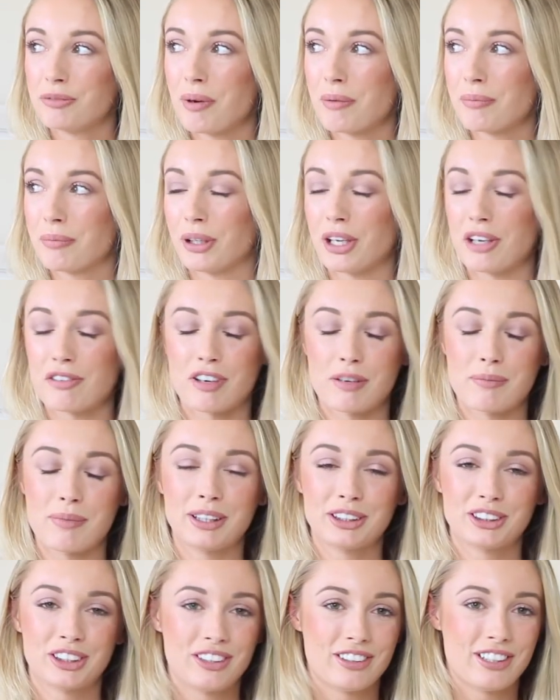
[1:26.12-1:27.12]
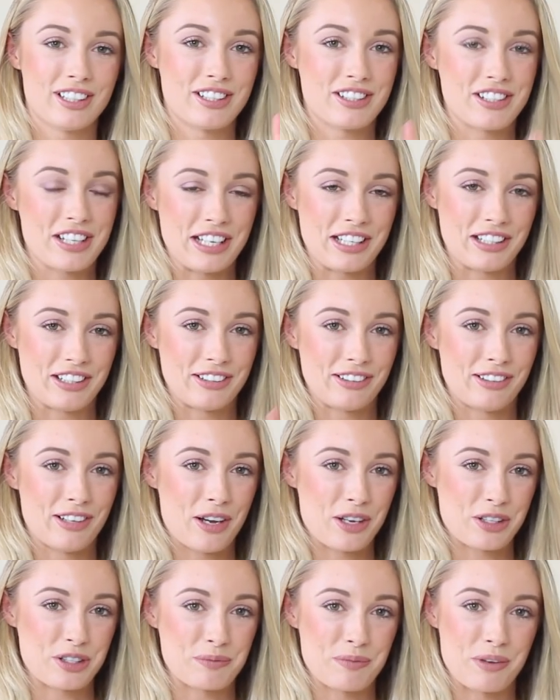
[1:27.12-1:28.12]
remember if I mentioned this in
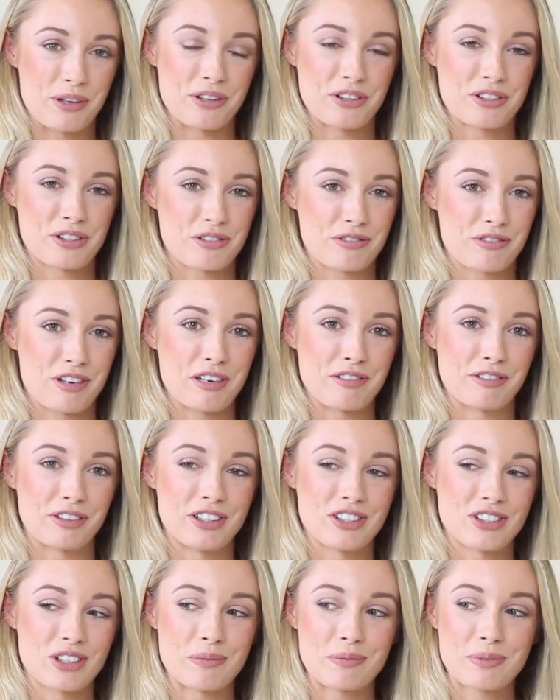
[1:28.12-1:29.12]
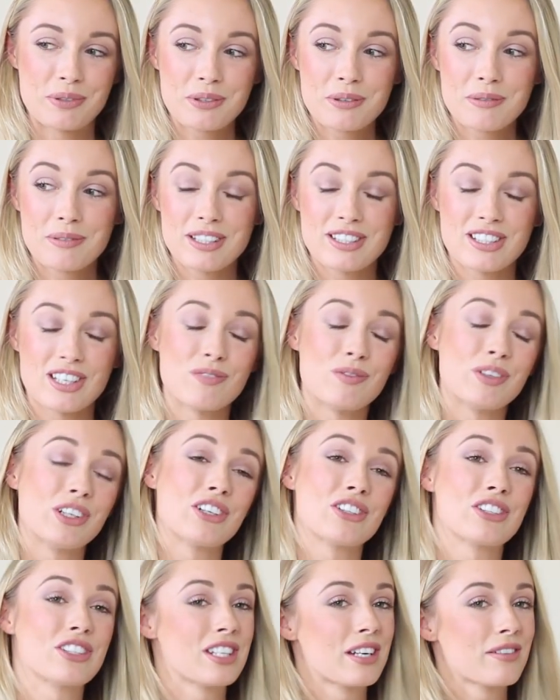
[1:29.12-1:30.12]
last month's favourites. I probably did
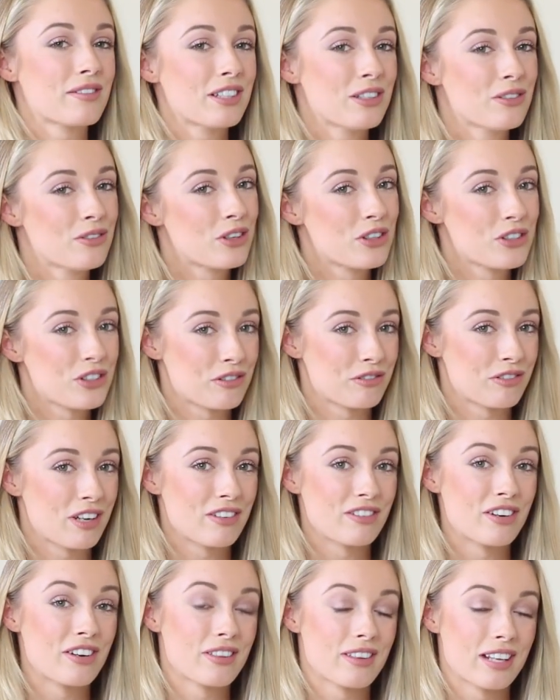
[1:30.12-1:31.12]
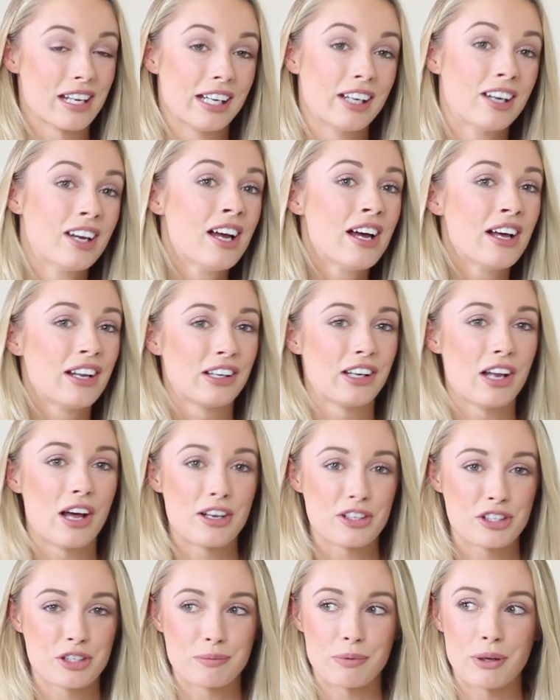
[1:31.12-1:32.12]
because it definitely was a favourite thing
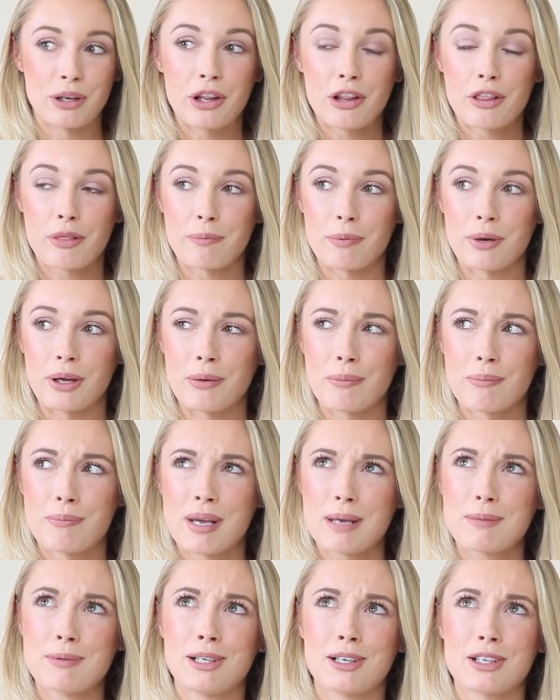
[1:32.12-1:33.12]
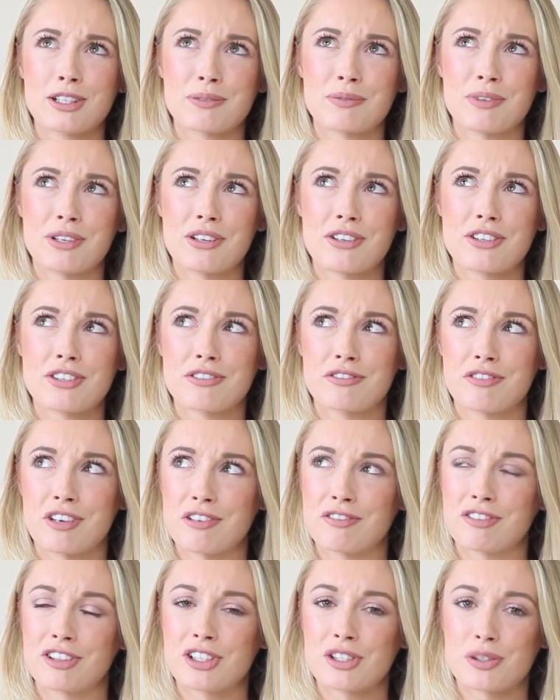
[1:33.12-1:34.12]
last month, but maybe last month's
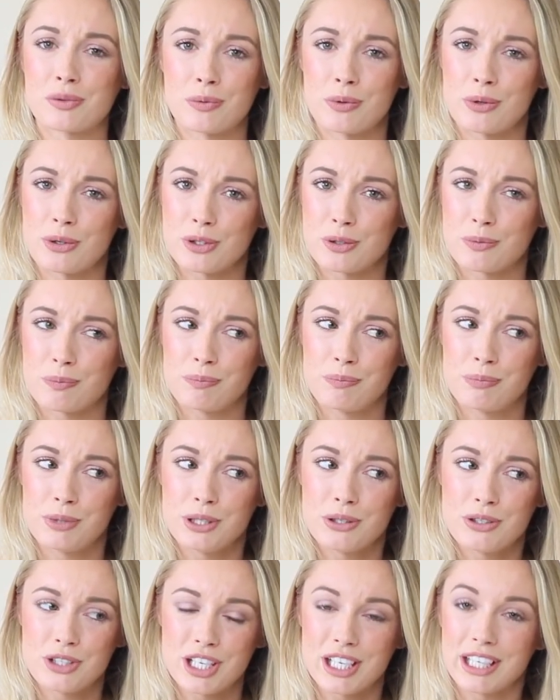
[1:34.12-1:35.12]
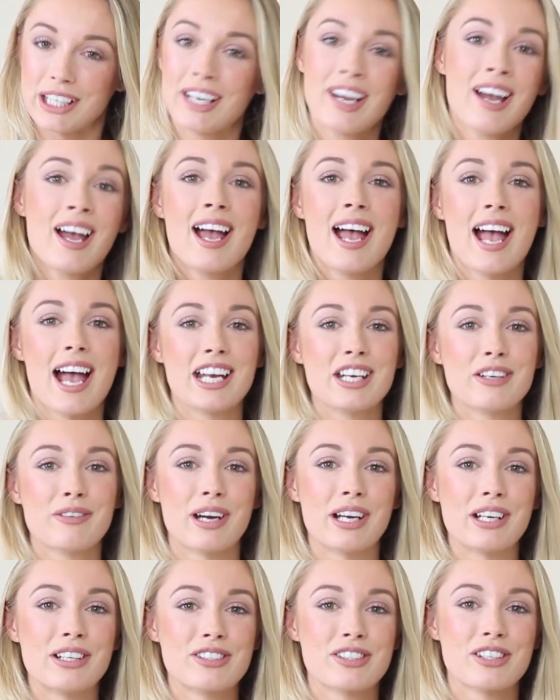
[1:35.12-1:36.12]
favourites was beauty.
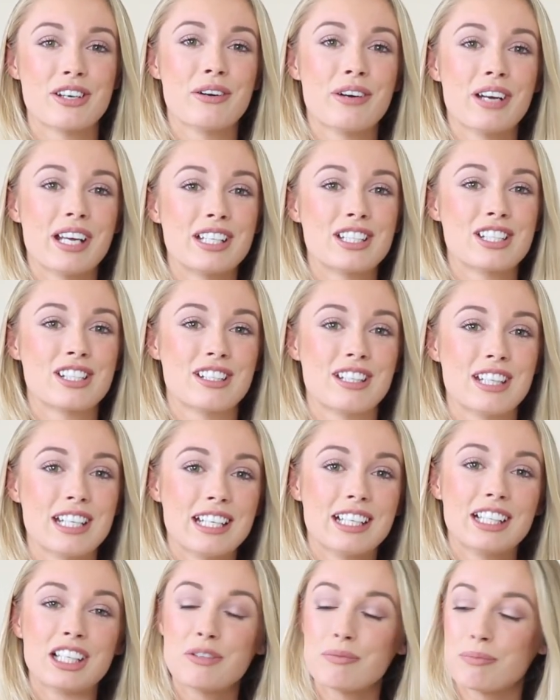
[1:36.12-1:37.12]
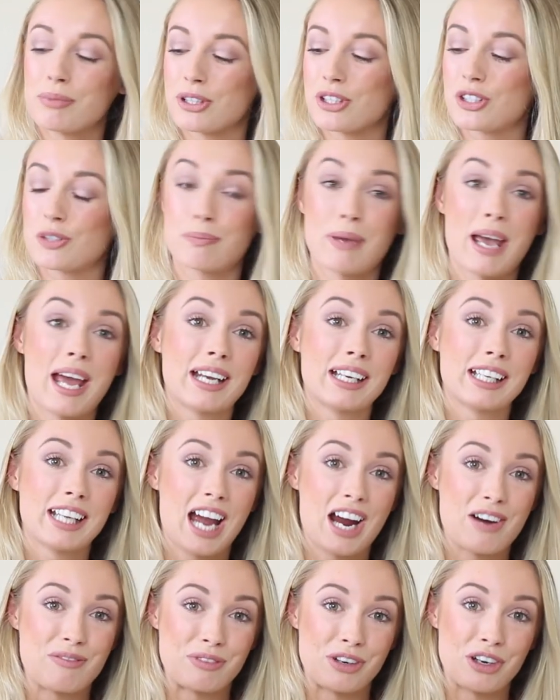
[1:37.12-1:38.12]
Anyway, so it's the Olympus Pen
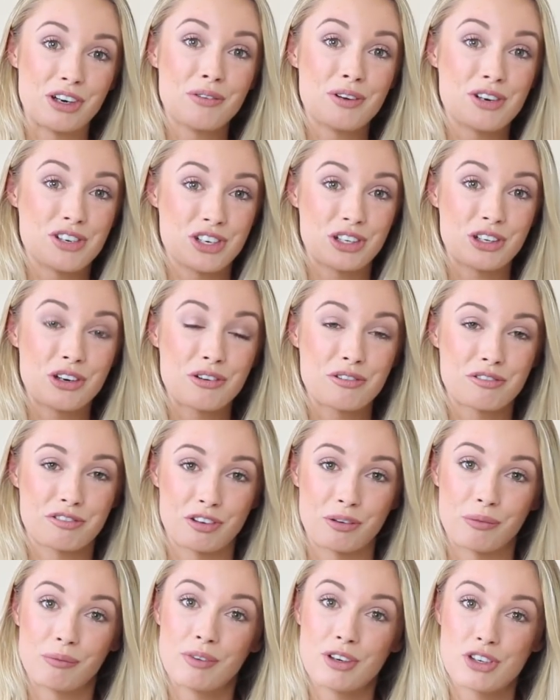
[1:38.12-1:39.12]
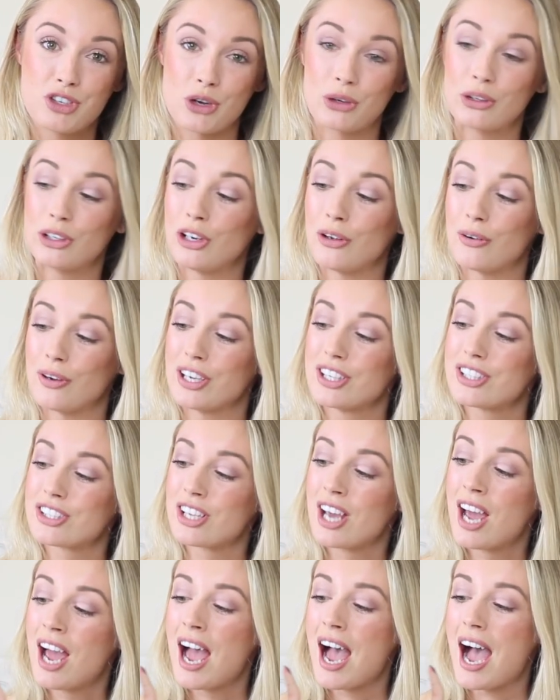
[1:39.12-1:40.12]
camera, which I got from John
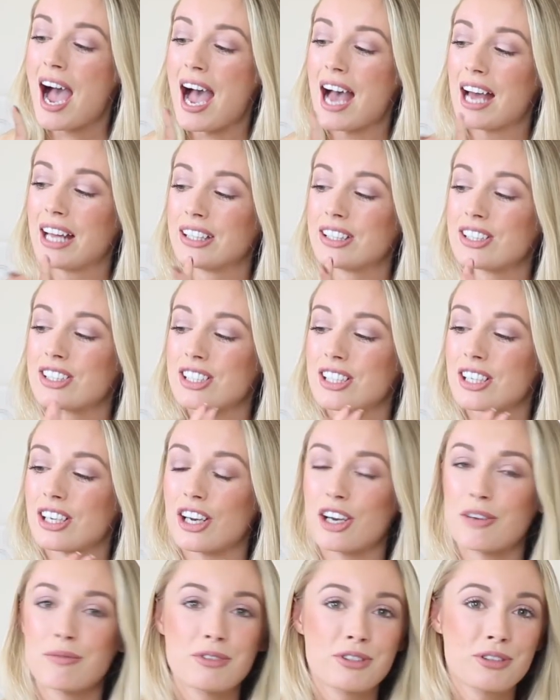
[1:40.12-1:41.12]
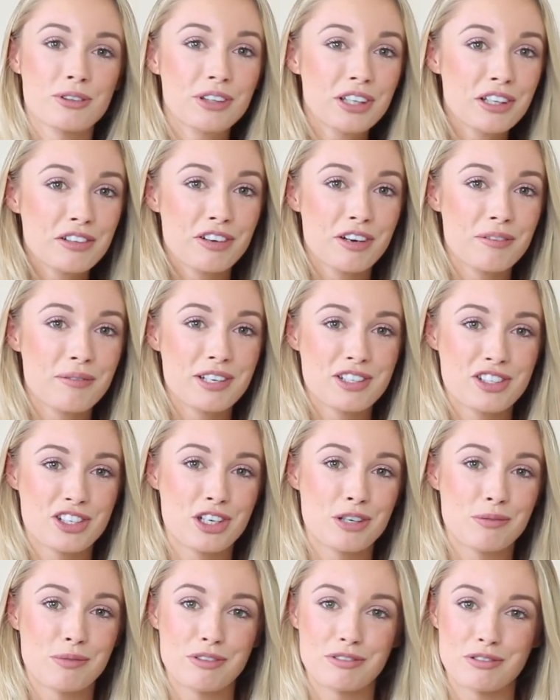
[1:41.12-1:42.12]
Lewis, and sorry if I
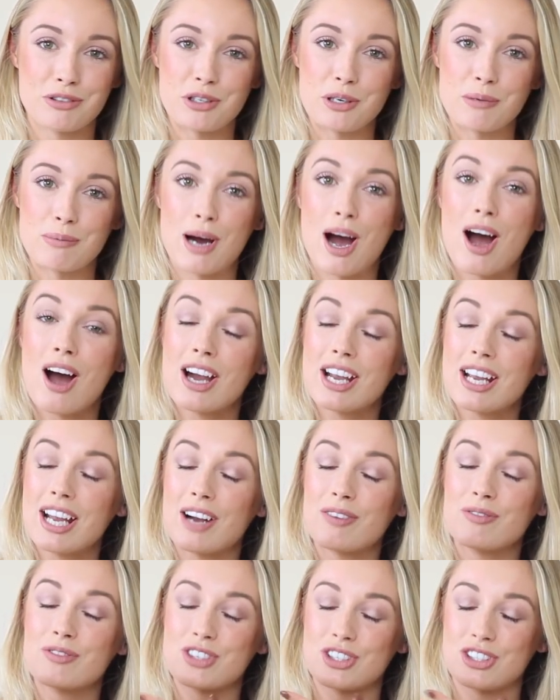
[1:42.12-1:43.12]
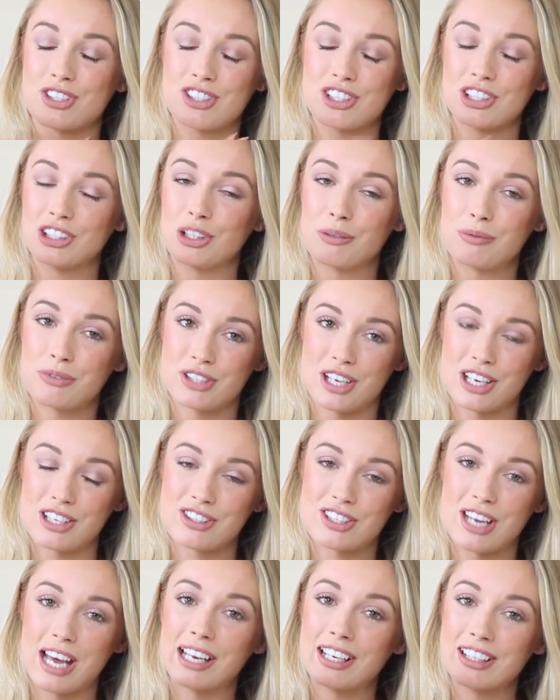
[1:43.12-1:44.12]
mentioned it before, but I am just still
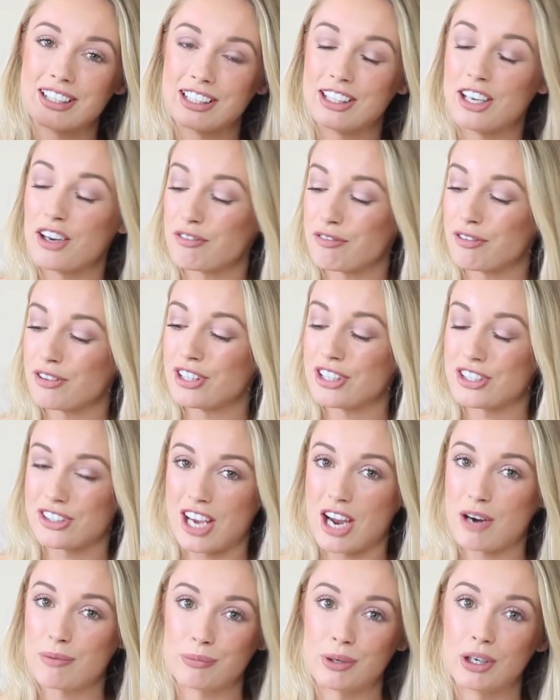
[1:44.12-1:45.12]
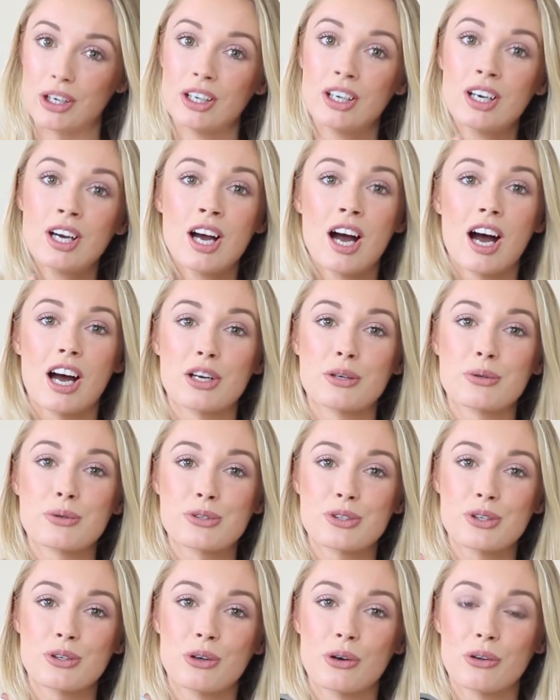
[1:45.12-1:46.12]
obsessed and in love with this camera. I
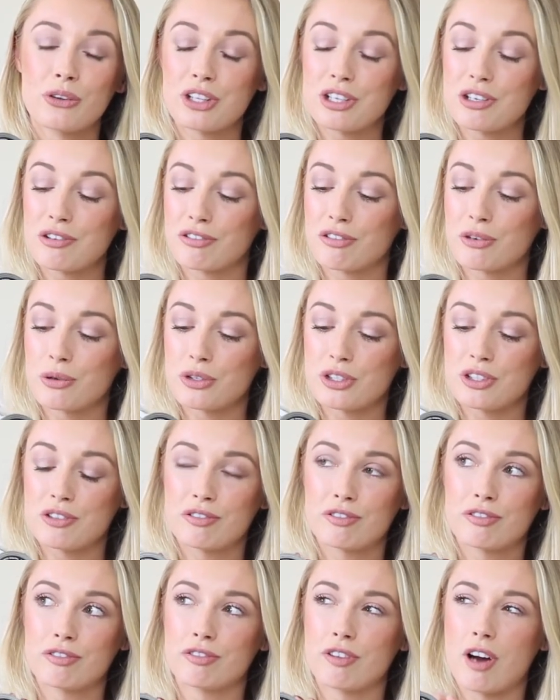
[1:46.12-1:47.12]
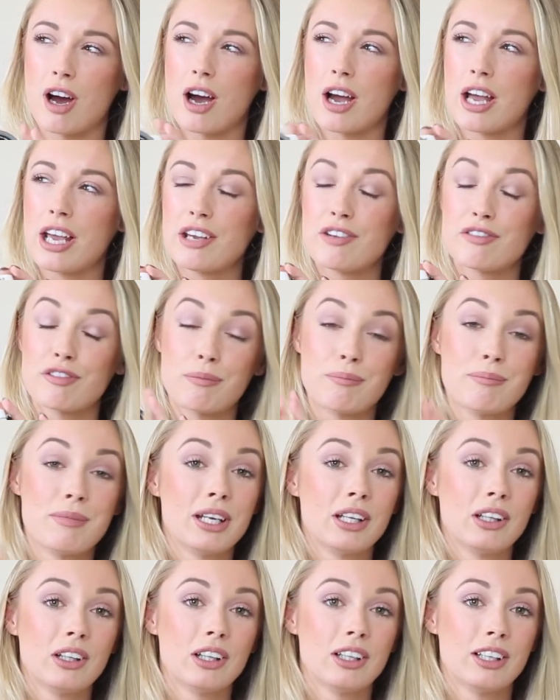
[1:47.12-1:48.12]
also got the
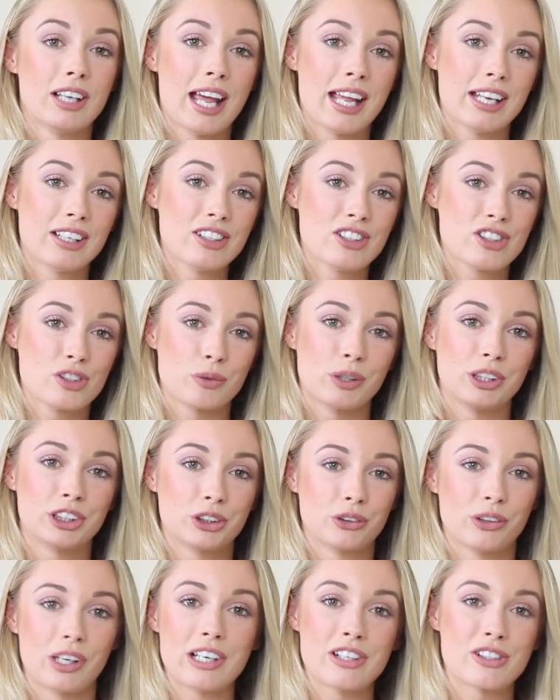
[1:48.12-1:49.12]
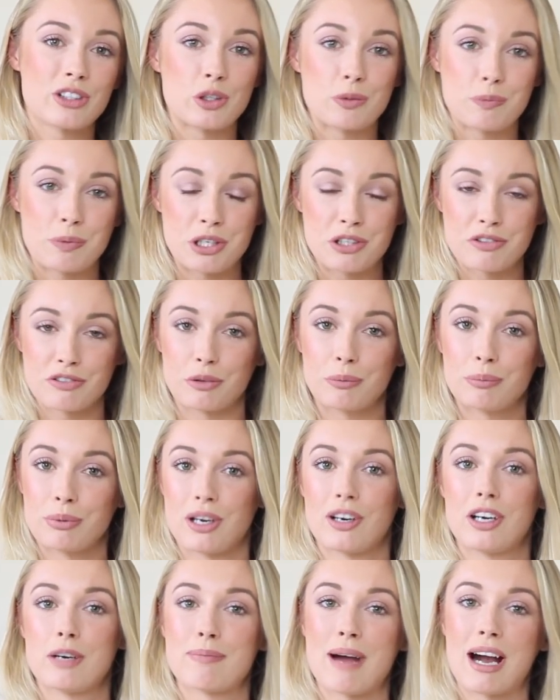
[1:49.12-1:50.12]
45mm lens, which creates those beautiful
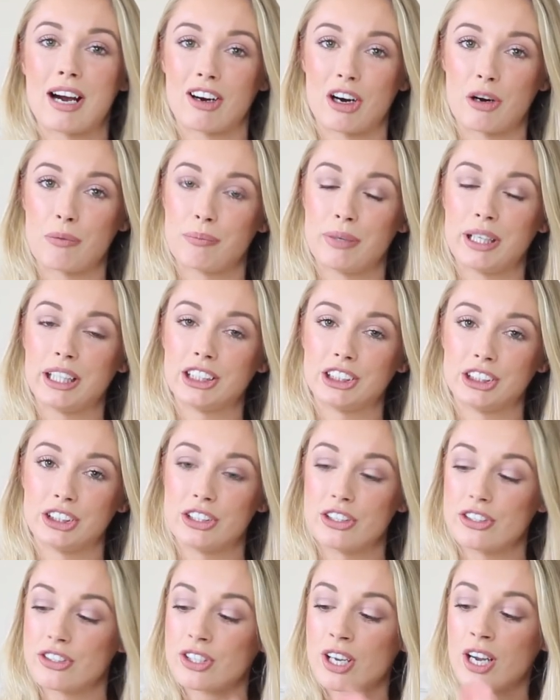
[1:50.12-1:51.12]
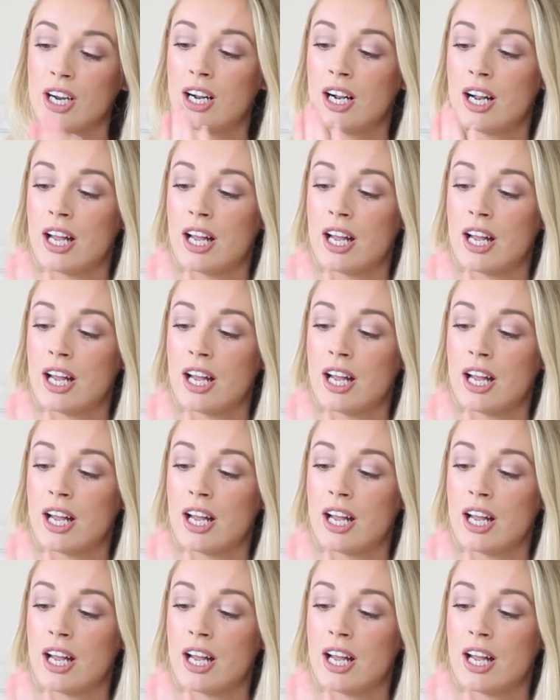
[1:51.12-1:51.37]
blurry background pictures,